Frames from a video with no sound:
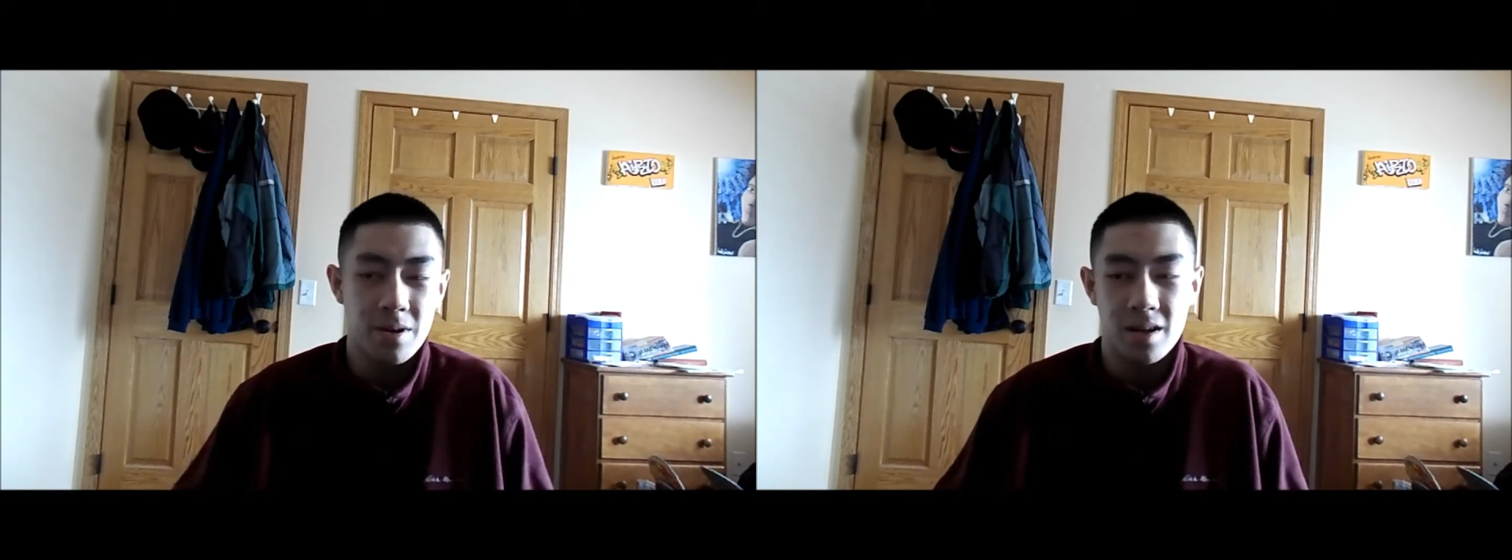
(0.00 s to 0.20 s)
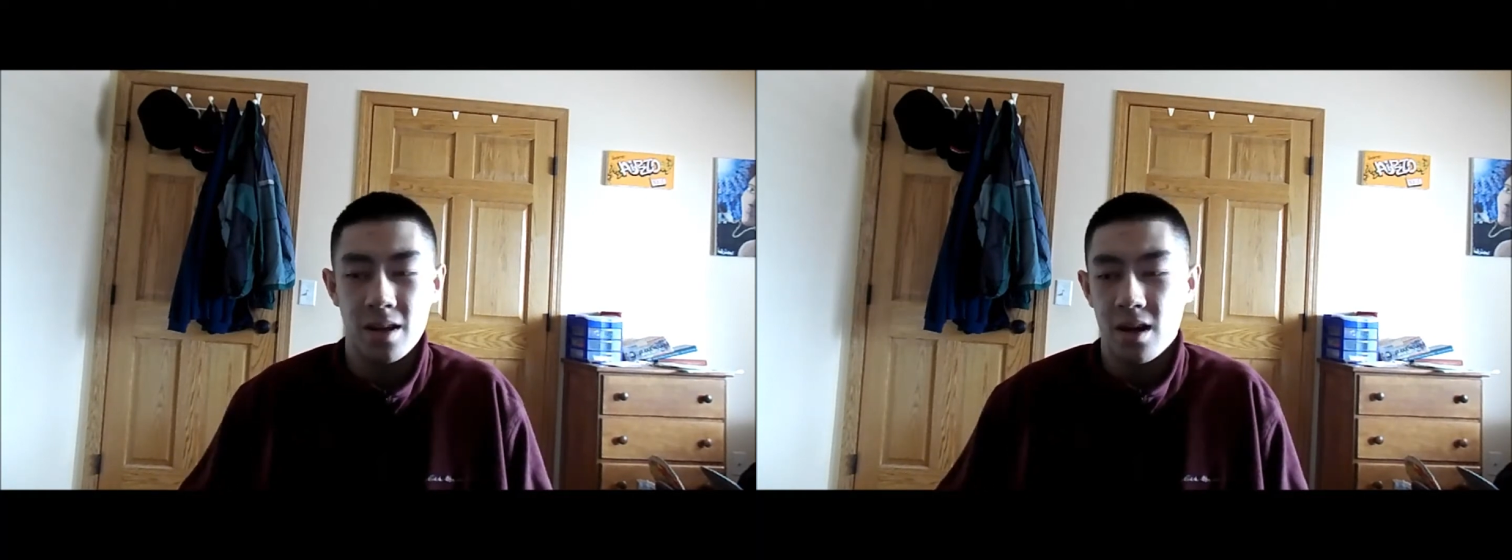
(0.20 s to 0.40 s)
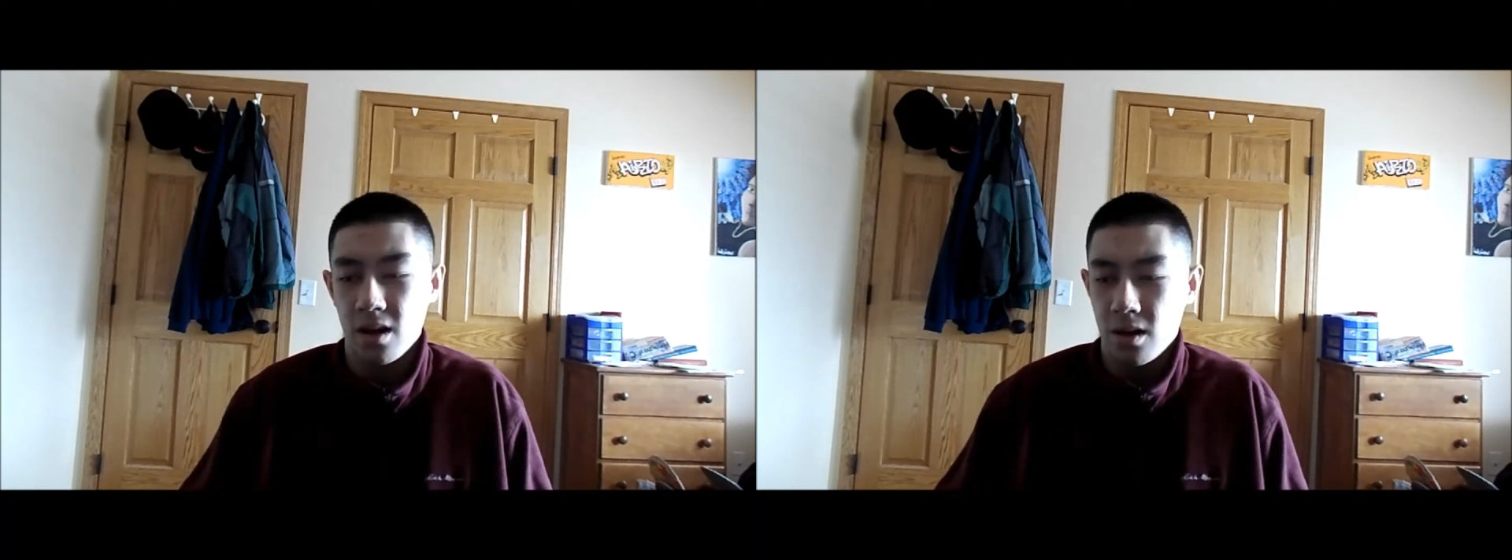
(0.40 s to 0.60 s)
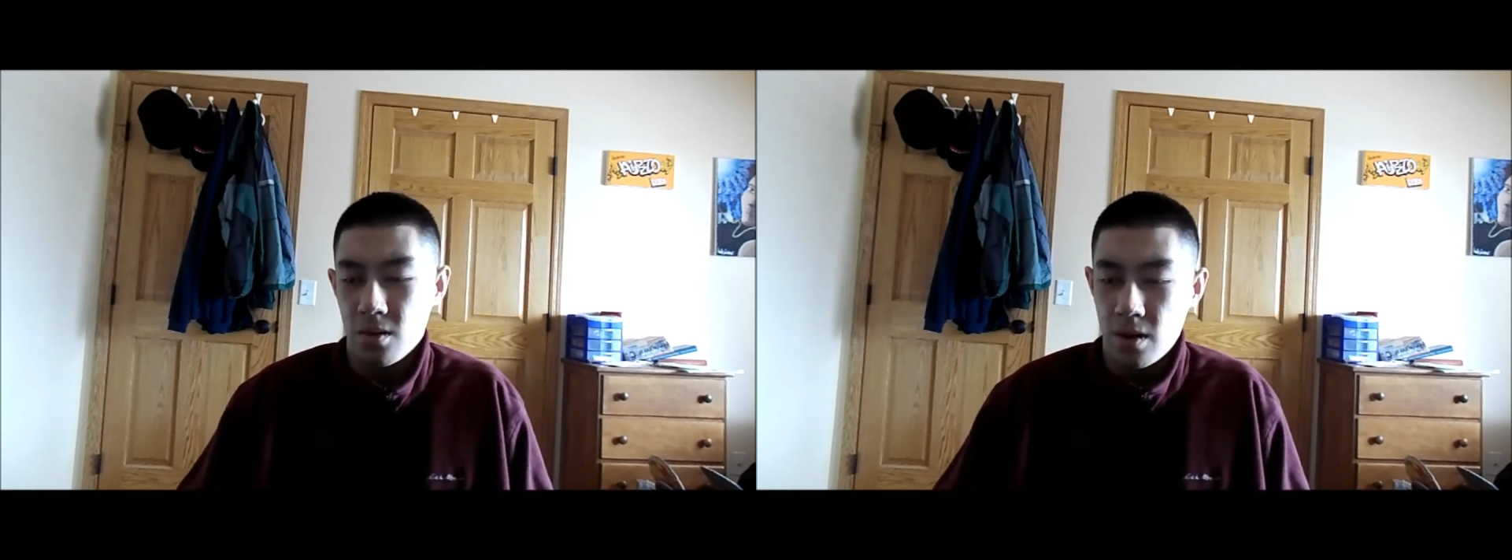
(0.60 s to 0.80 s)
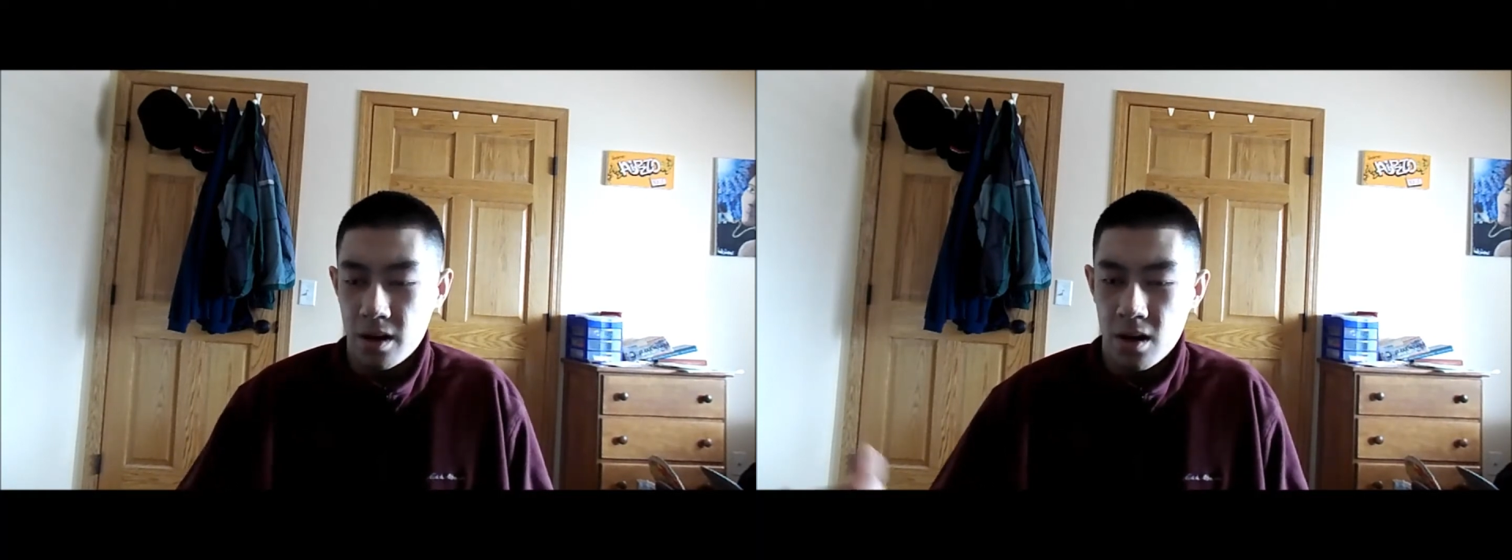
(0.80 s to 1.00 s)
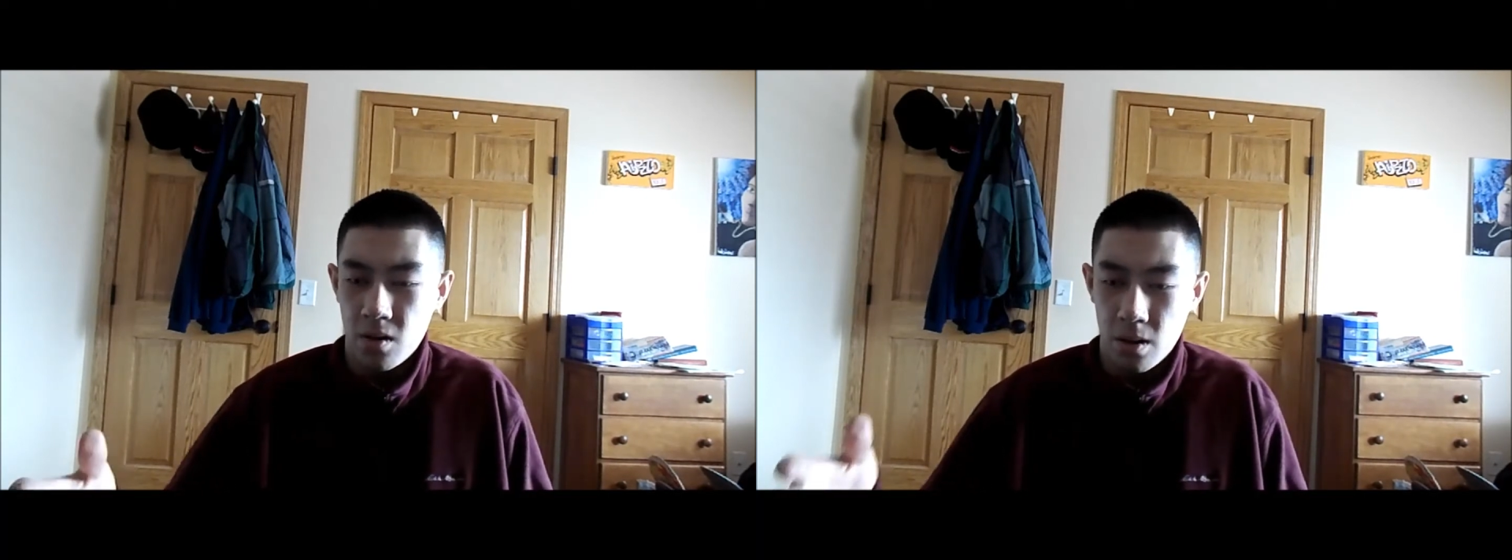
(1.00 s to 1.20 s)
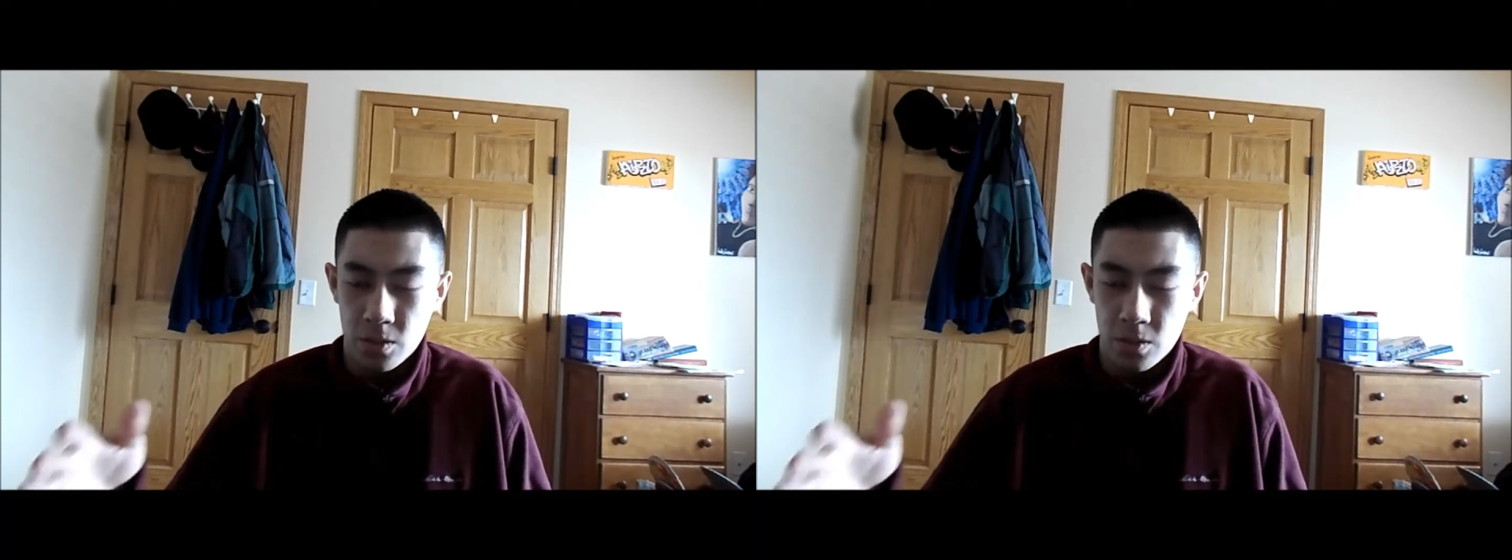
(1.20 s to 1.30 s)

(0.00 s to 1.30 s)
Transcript: But right now